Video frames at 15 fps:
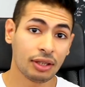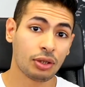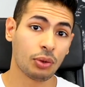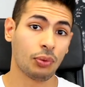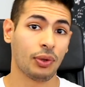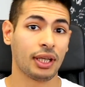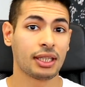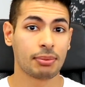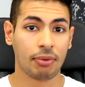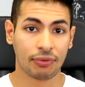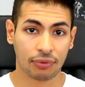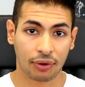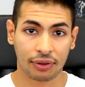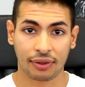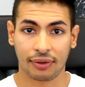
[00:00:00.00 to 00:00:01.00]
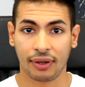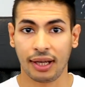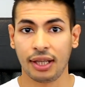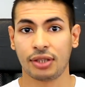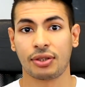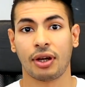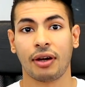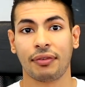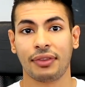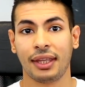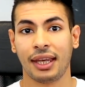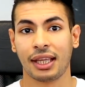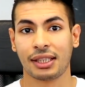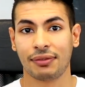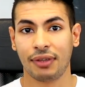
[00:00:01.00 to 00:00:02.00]
in two weeks before the release of
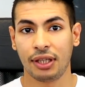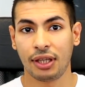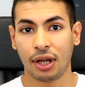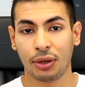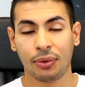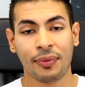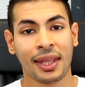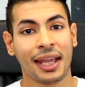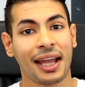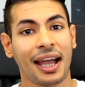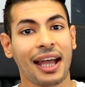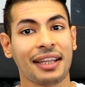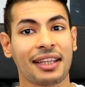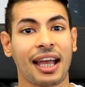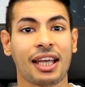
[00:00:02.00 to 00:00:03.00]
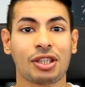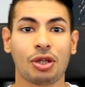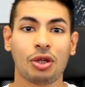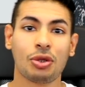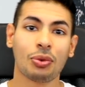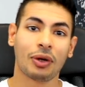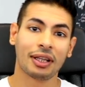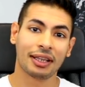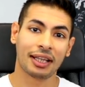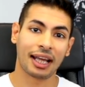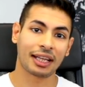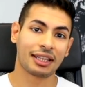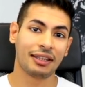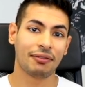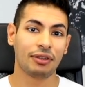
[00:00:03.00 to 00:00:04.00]
the next video. And as usual,
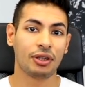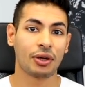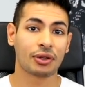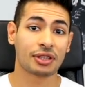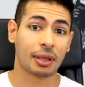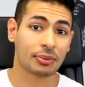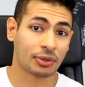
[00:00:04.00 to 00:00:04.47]
like the video,